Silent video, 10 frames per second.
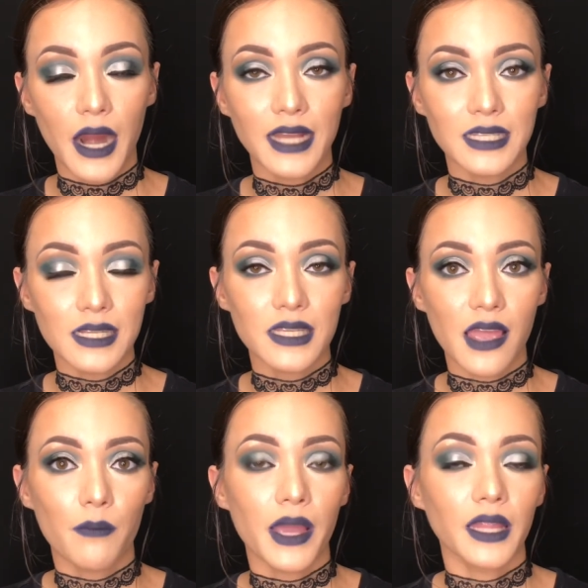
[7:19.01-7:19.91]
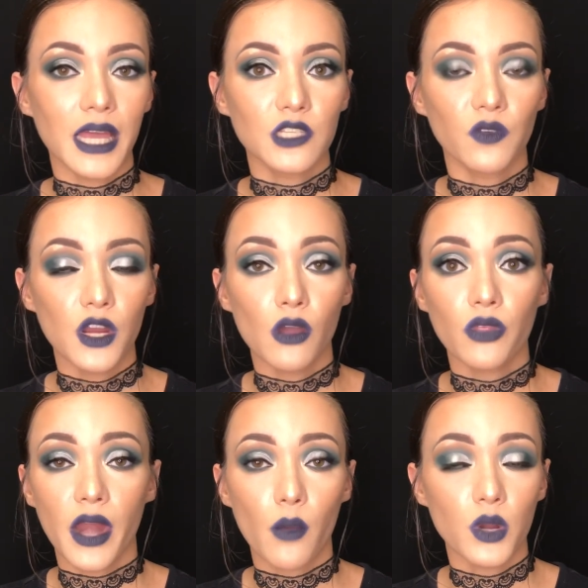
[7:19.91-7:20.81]
I did say in my last video
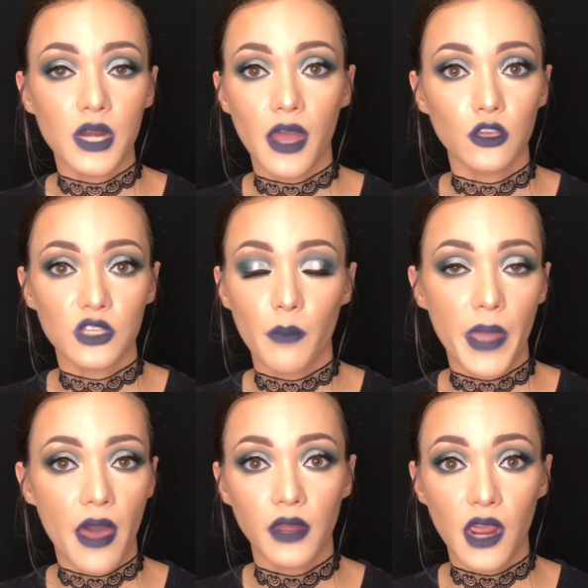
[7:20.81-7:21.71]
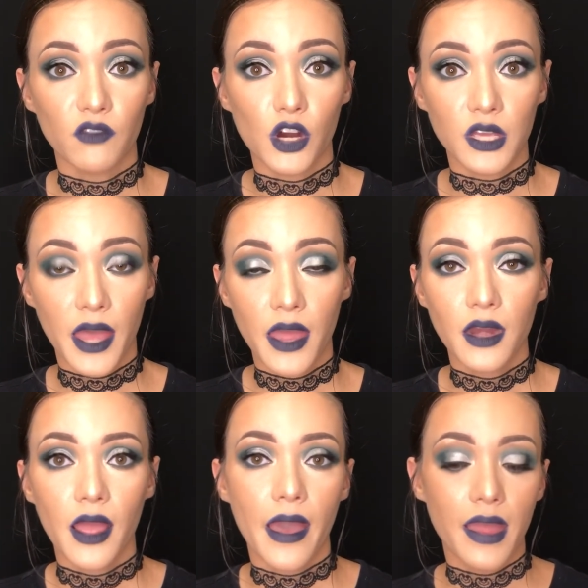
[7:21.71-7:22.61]
that I would not use that palette ever again,